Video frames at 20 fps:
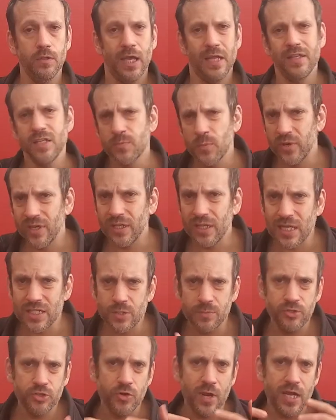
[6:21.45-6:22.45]
At this point in class, you've
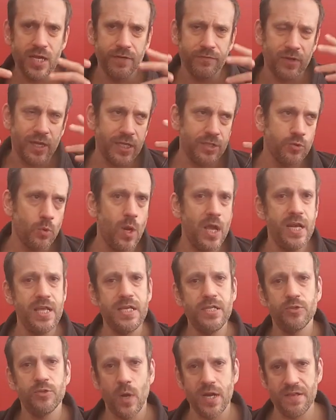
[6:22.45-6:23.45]
been training for like 20,
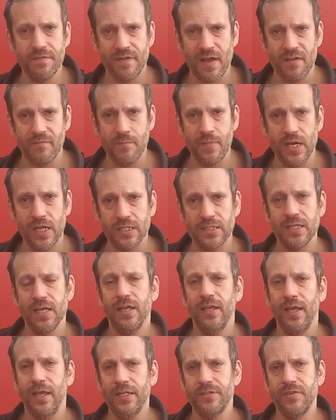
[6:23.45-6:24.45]
25 minutes,
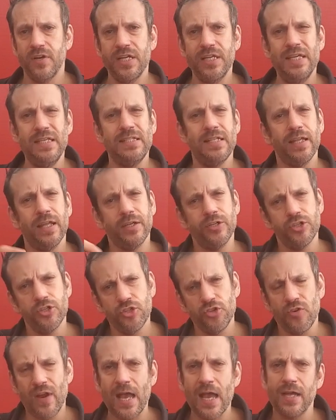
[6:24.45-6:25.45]
and it's very easy to get
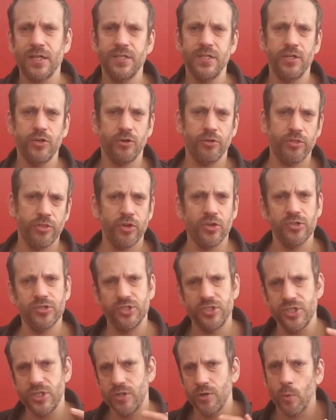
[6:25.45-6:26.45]
distracted or
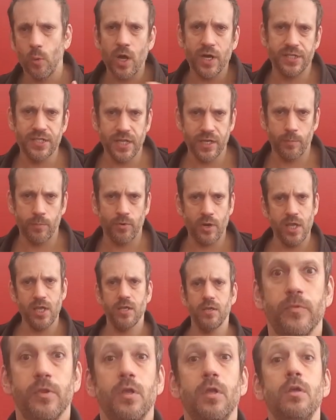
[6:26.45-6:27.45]
thirsty or want to take a break.
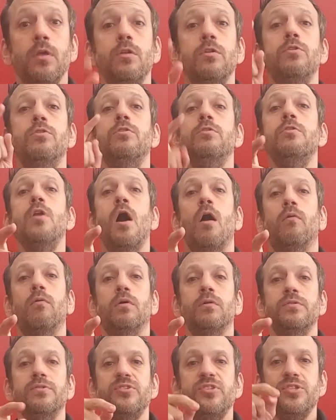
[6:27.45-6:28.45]
No,
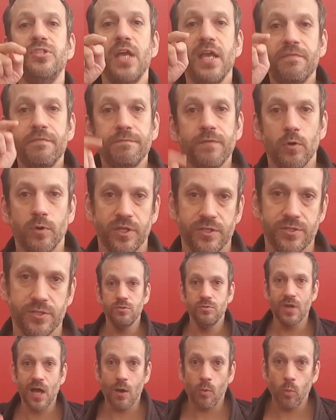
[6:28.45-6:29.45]
stay focused. Do
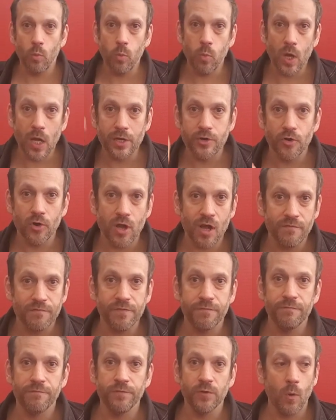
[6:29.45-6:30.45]
not wander off the
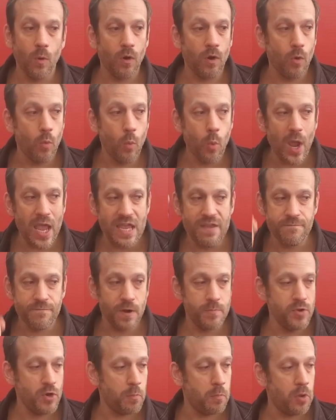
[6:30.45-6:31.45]
floor away
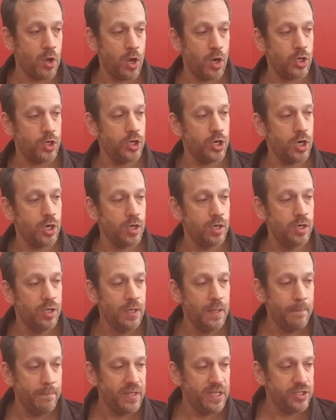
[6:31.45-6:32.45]
from your partner
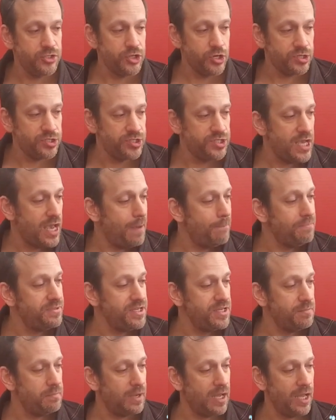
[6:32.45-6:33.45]
because you're
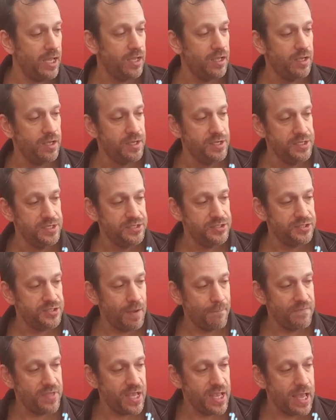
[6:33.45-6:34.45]
tempted by
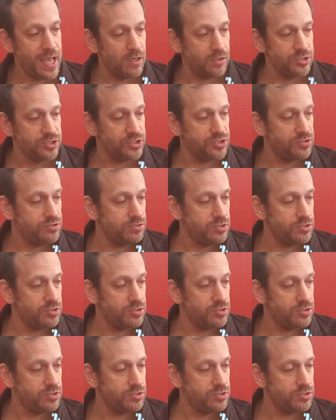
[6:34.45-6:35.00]
something else.